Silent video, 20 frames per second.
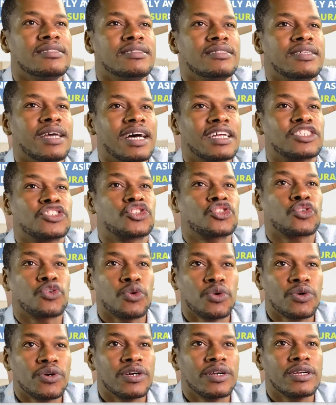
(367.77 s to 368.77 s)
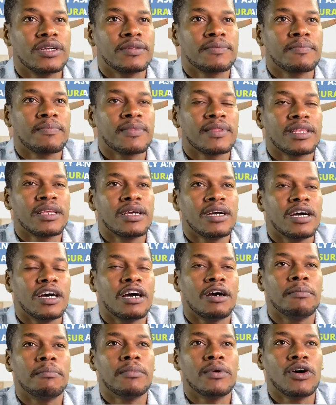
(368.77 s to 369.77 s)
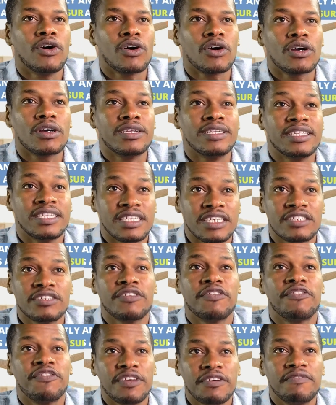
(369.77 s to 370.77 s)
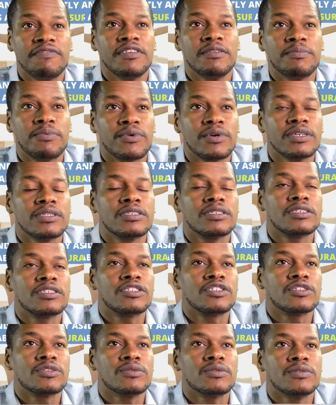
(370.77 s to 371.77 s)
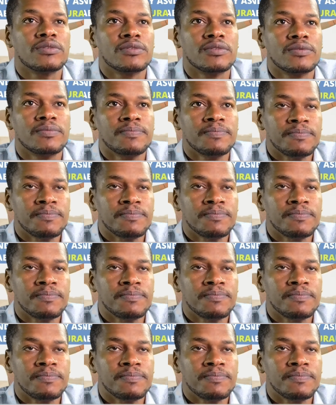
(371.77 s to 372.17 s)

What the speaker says: that score up near 50 points to